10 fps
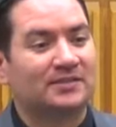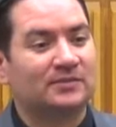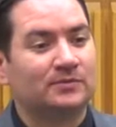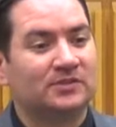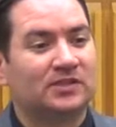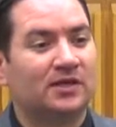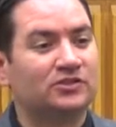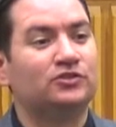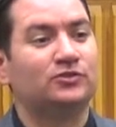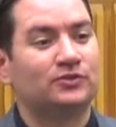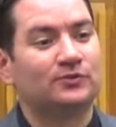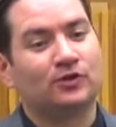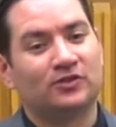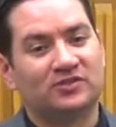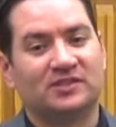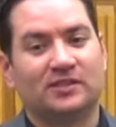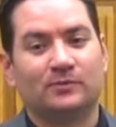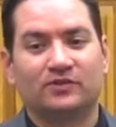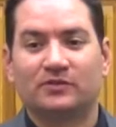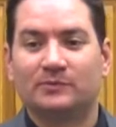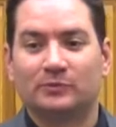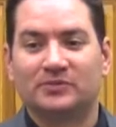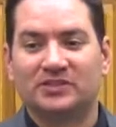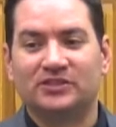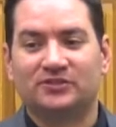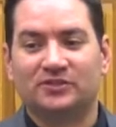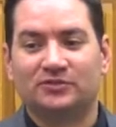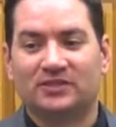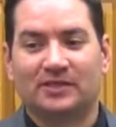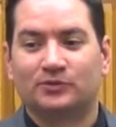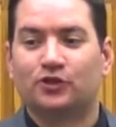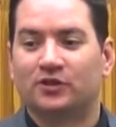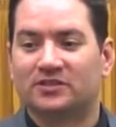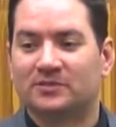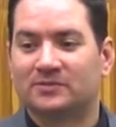and it was constitutional law dealing with criminal procedure issues, and I was hooked.